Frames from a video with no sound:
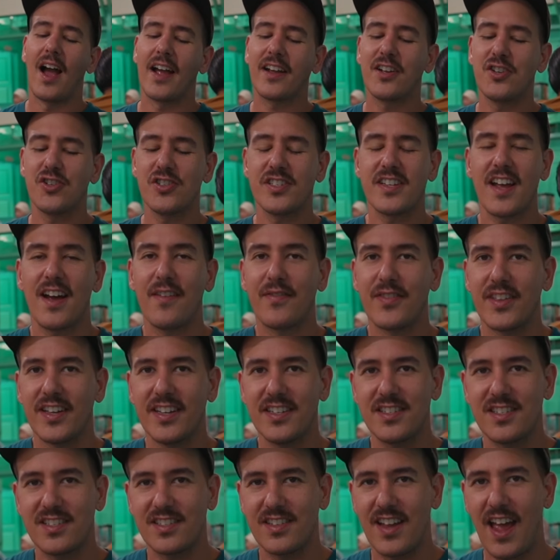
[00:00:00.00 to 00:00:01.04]
could just have
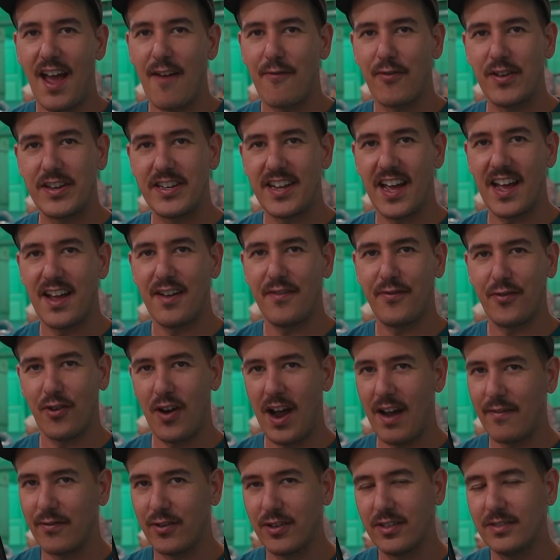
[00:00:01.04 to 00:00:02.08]
this every day
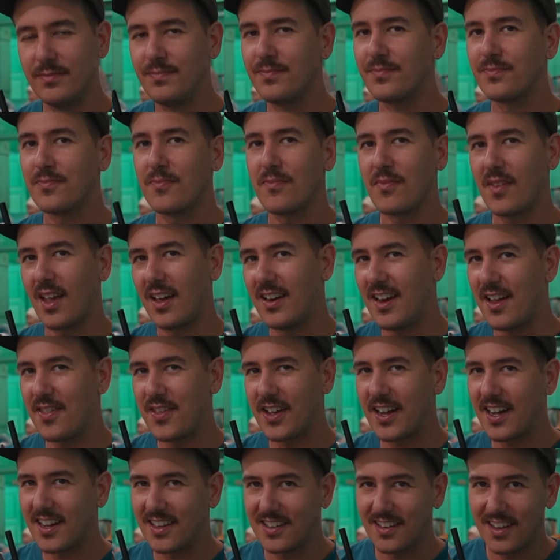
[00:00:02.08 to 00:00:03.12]
forever, and I
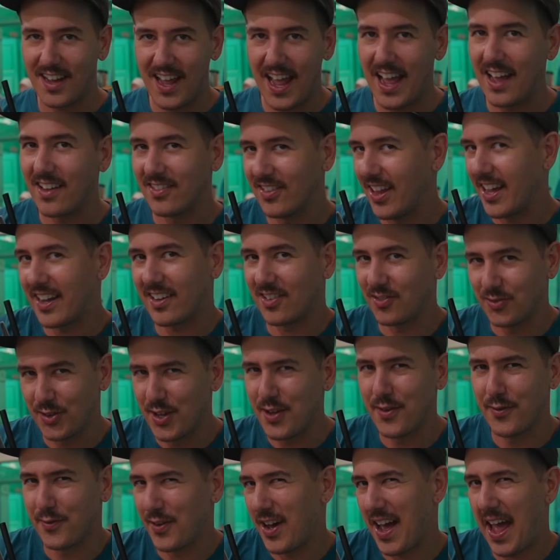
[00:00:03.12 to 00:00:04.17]
think I'd like
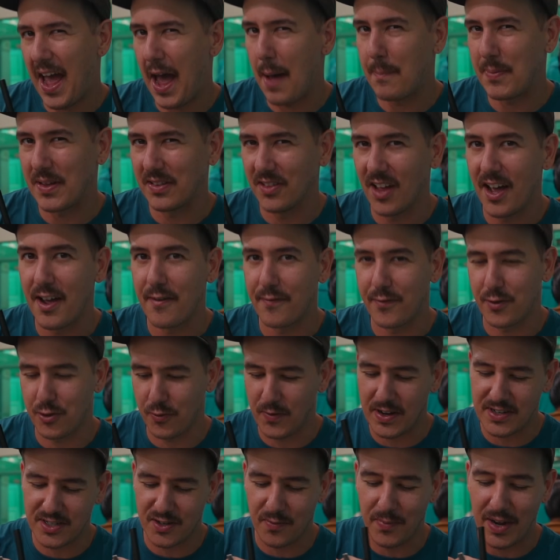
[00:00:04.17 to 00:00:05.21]
live a happy life for the
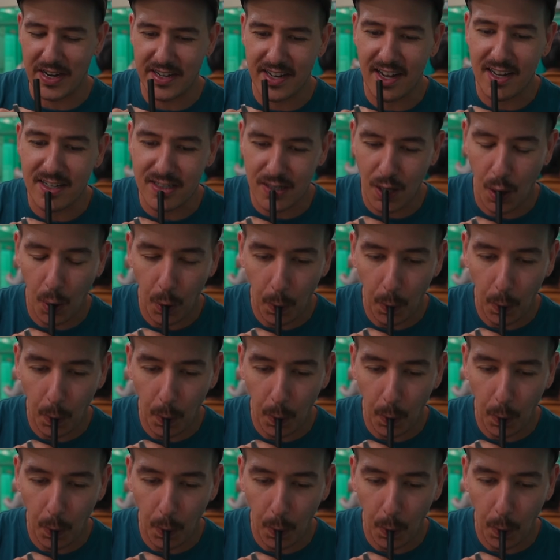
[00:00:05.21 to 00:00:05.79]
rest of my days.